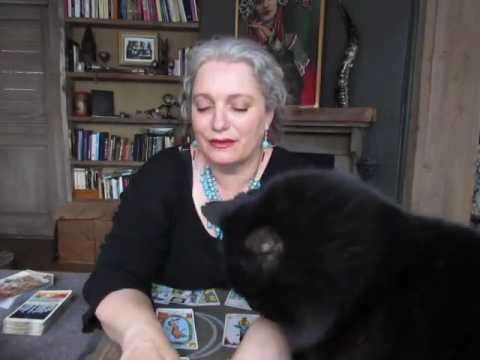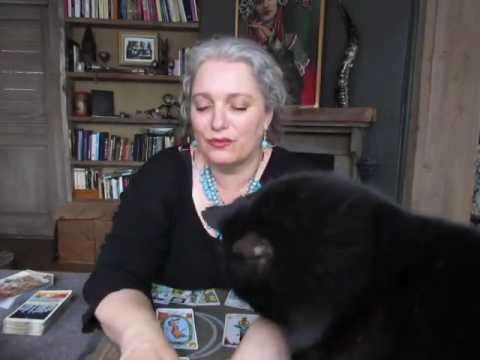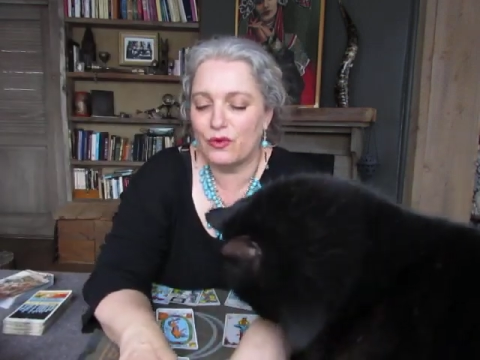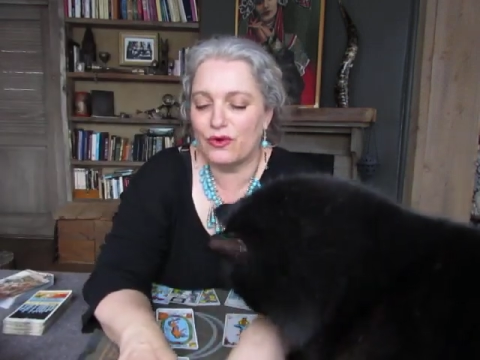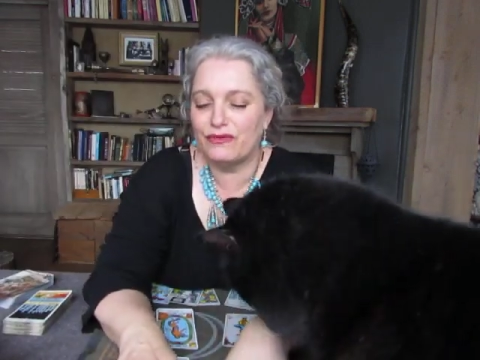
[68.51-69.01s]

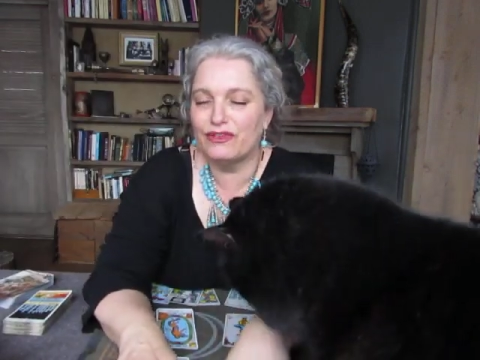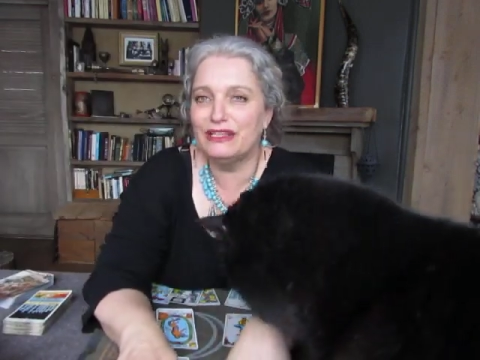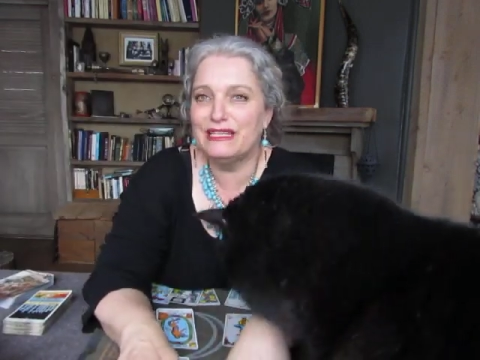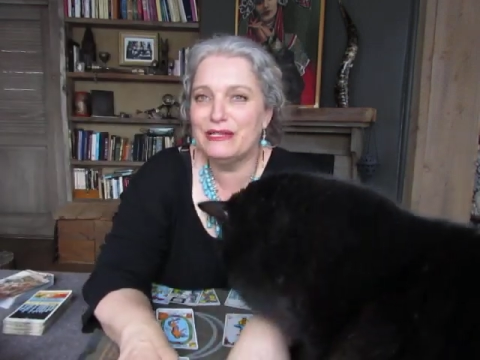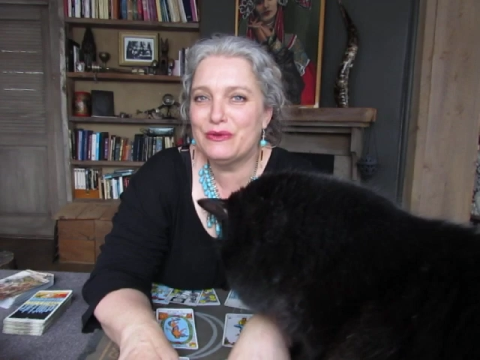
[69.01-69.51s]
more of the
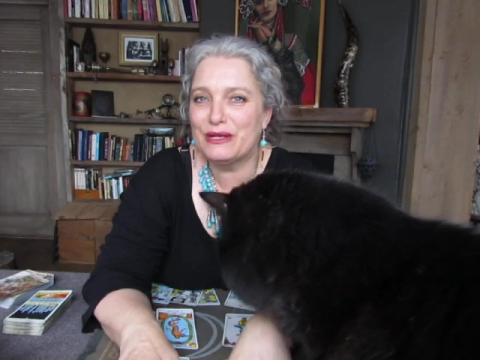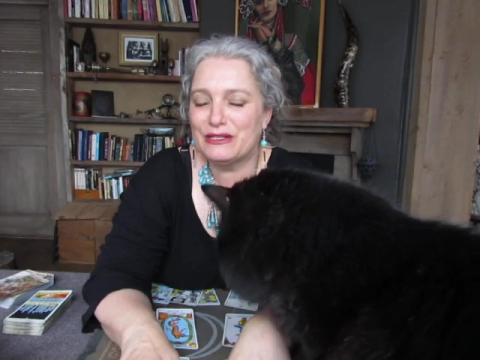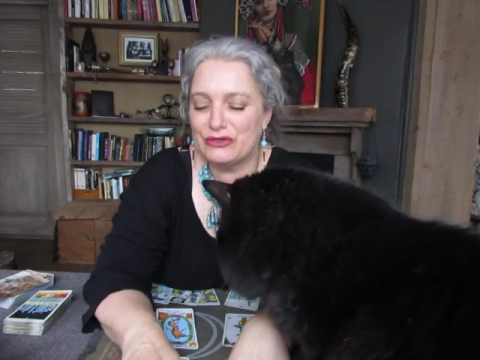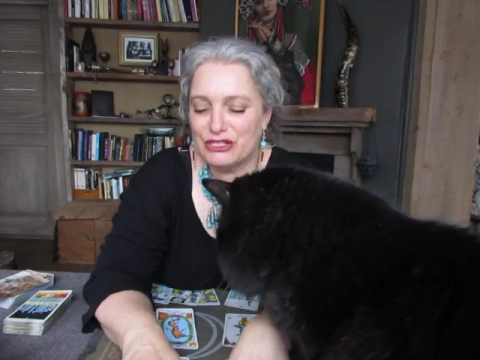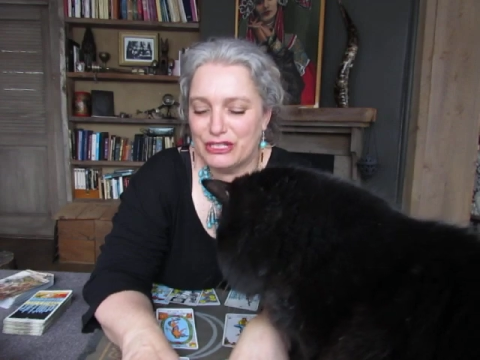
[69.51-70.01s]
leo
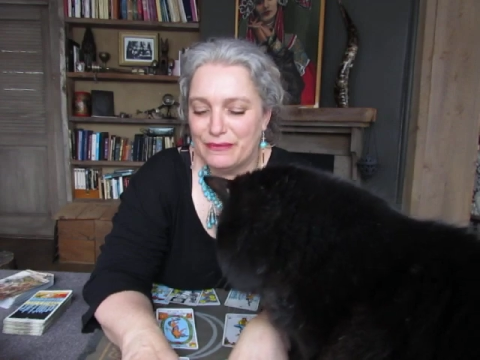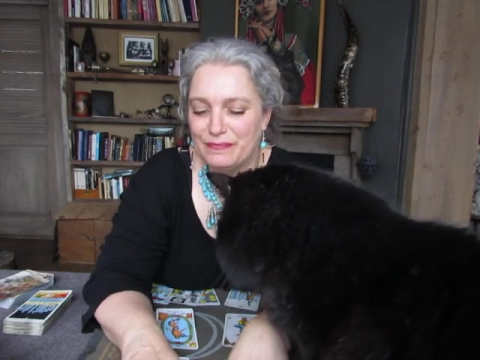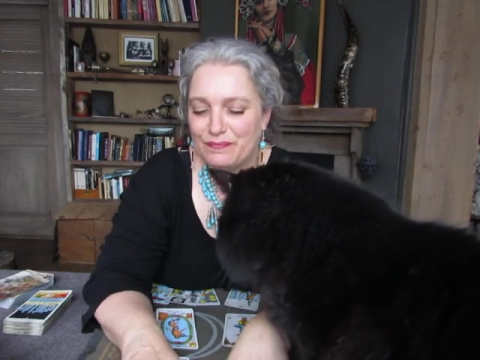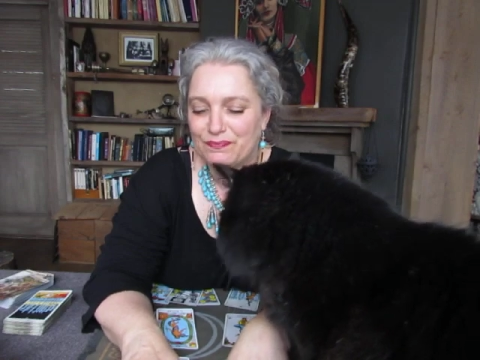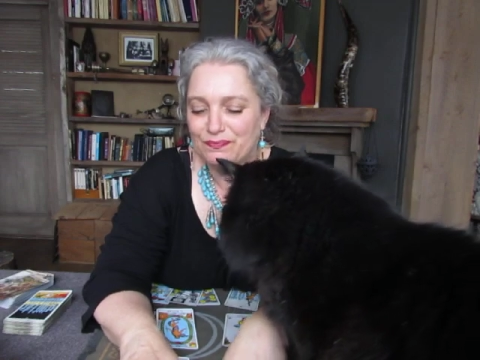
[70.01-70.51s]
energy
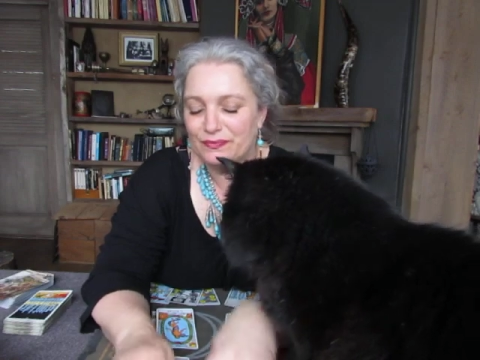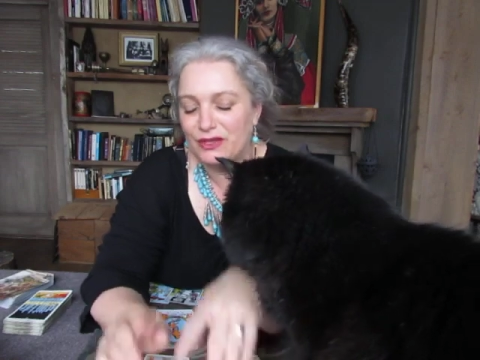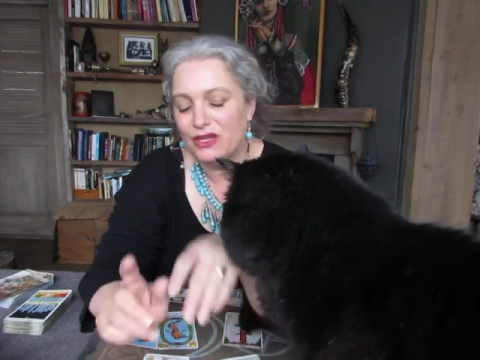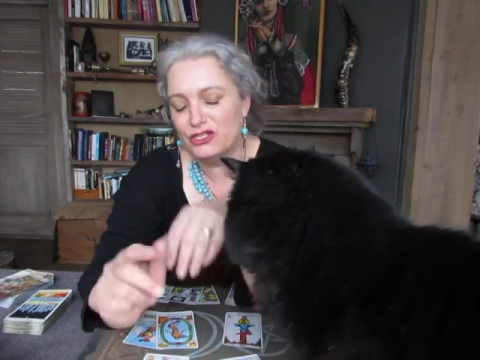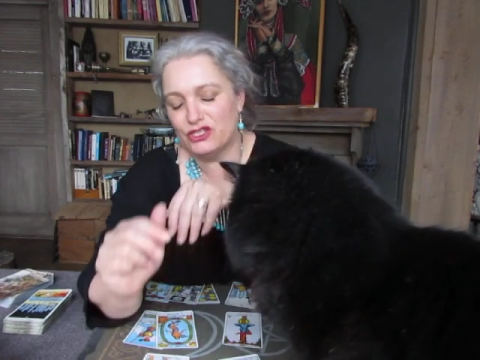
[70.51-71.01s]

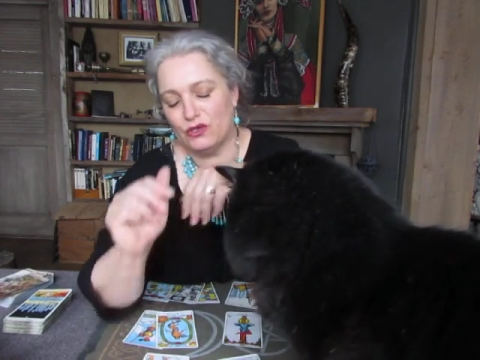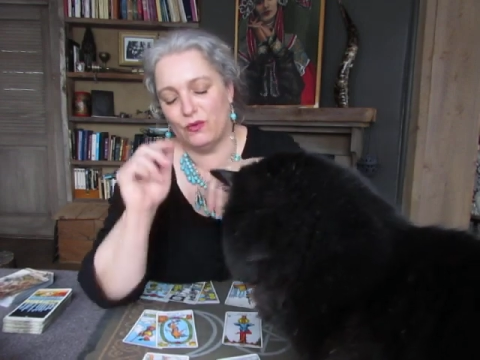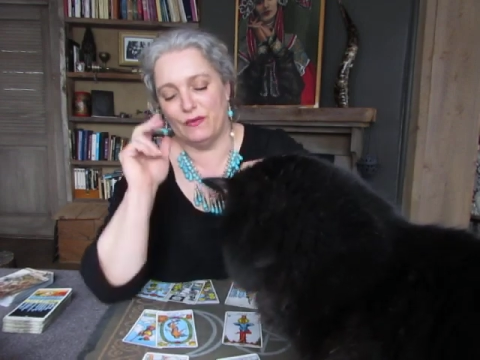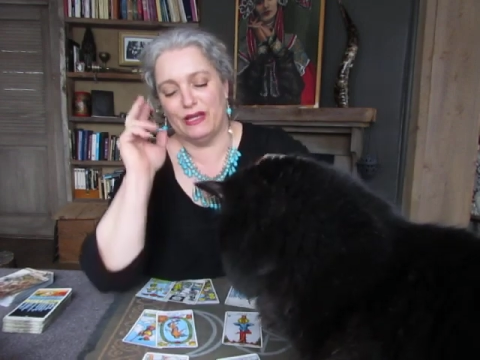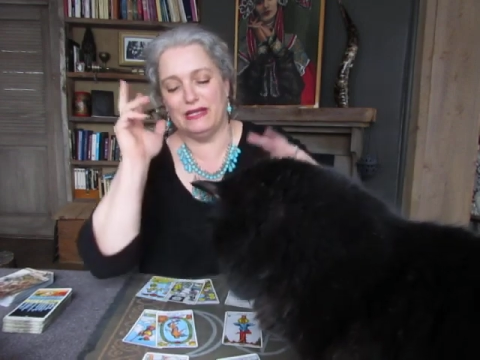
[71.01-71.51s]
so
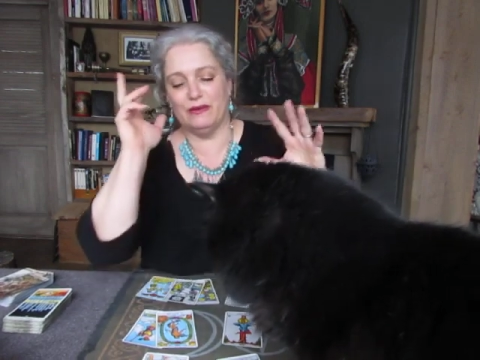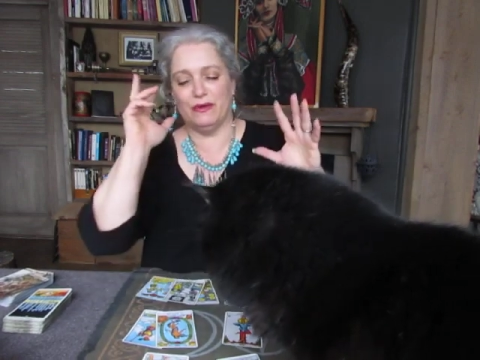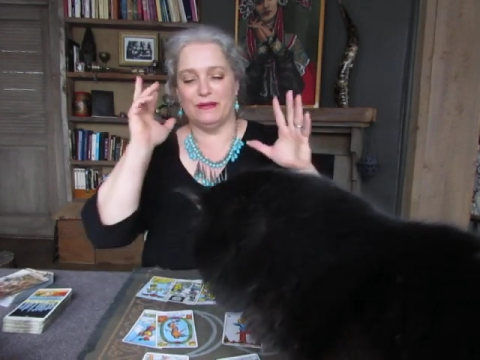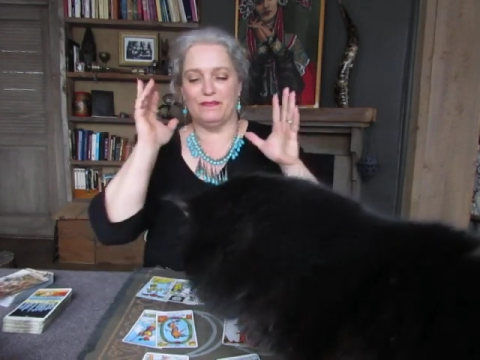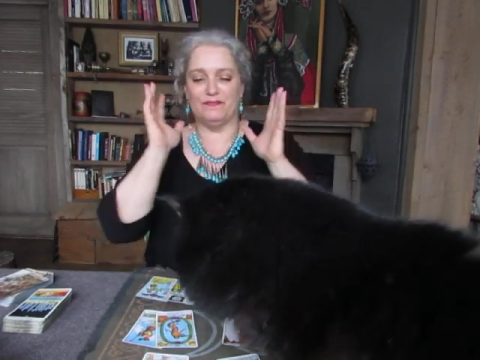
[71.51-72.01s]
anyway